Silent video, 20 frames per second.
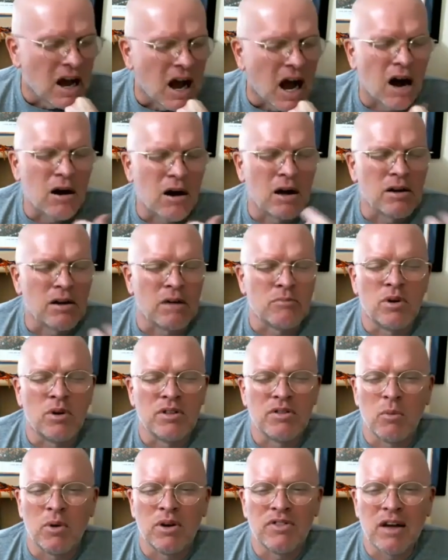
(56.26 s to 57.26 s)
uh,
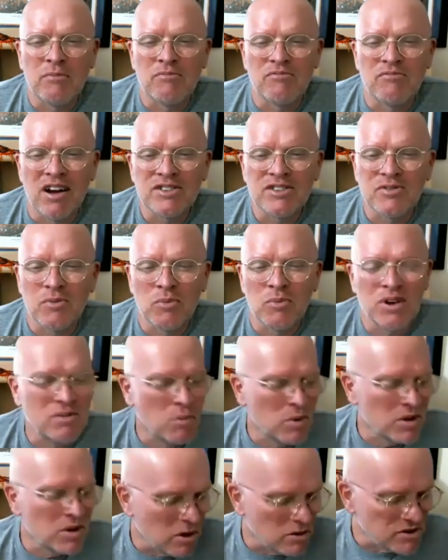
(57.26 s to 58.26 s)
when when they rest when
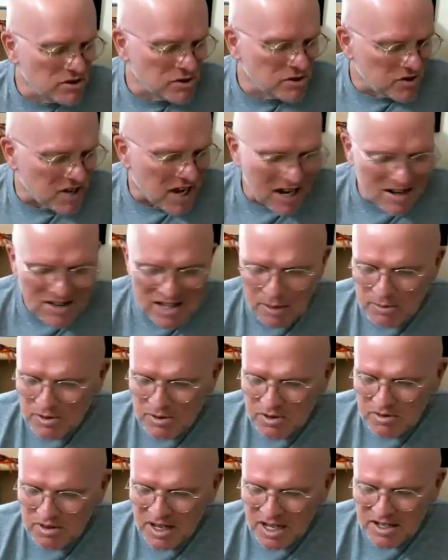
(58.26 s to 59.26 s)
when those two tag
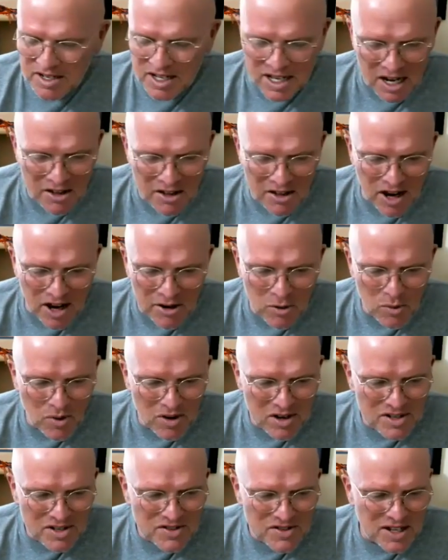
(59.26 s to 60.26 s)
teams get together, I don't
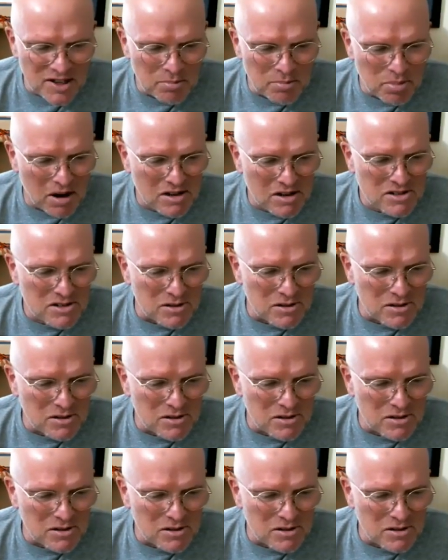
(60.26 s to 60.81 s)
want to see the Bucks